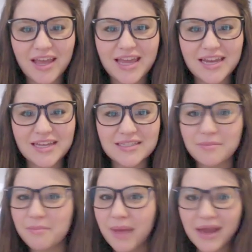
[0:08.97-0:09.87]
It is
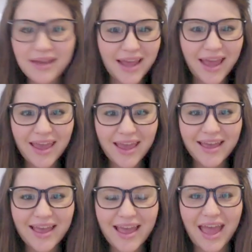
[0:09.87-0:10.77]
Monday
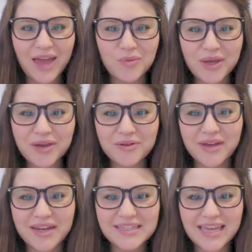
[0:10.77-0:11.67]
and we are
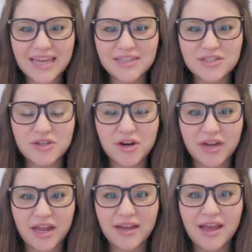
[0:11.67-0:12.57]
ready to get
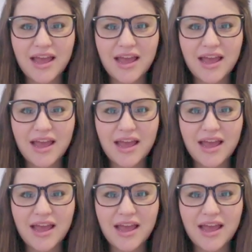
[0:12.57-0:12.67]
started.